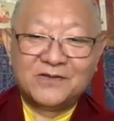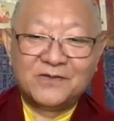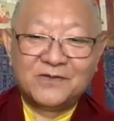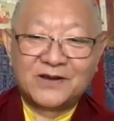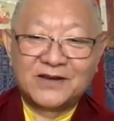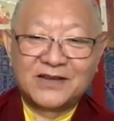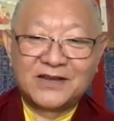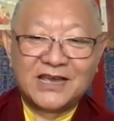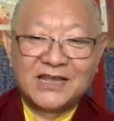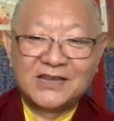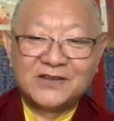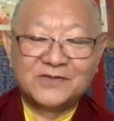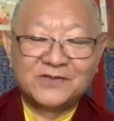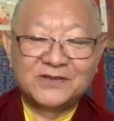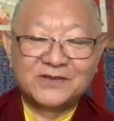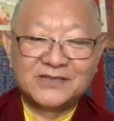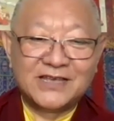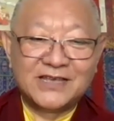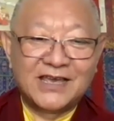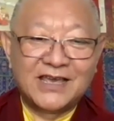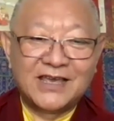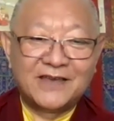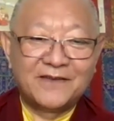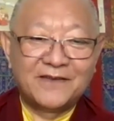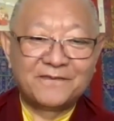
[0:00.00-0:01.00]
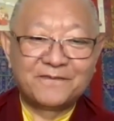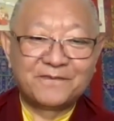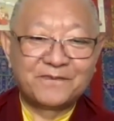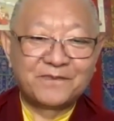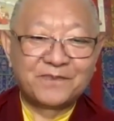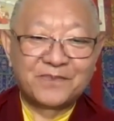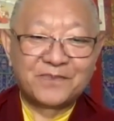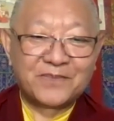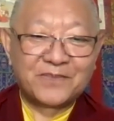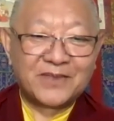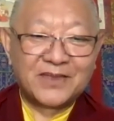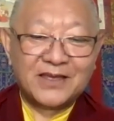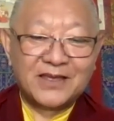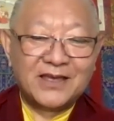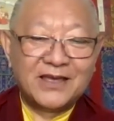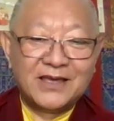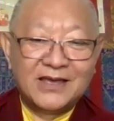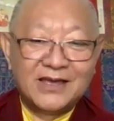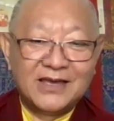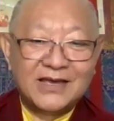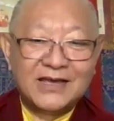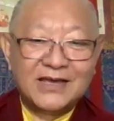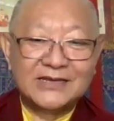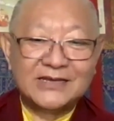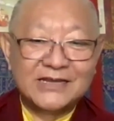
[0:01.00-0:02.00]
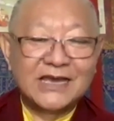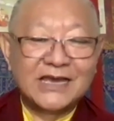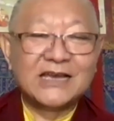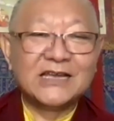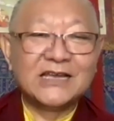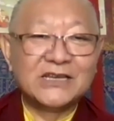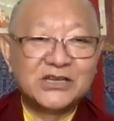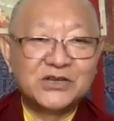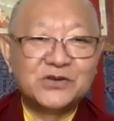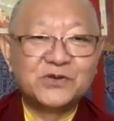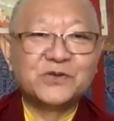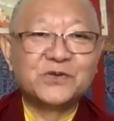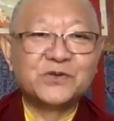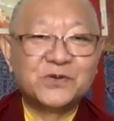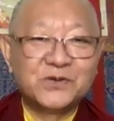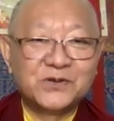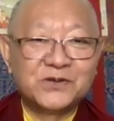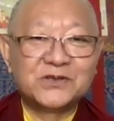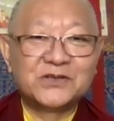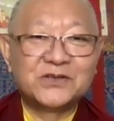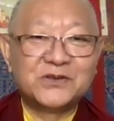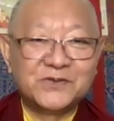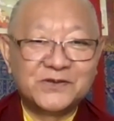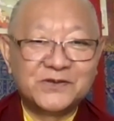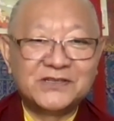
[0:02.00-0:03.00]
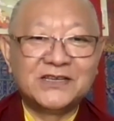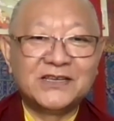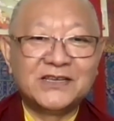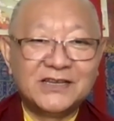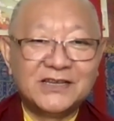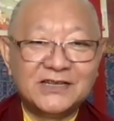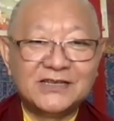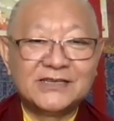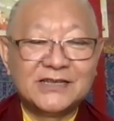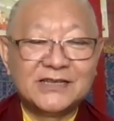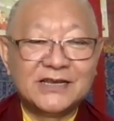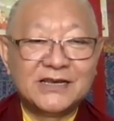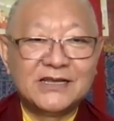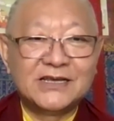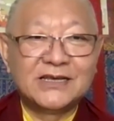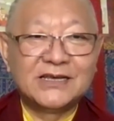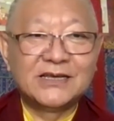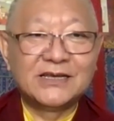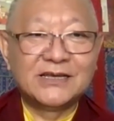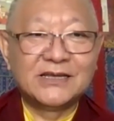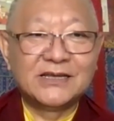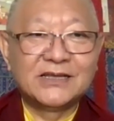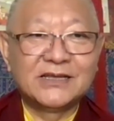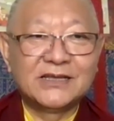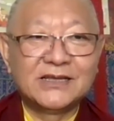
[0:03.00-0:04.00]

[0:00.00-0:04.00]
what can you say, take it too seriously.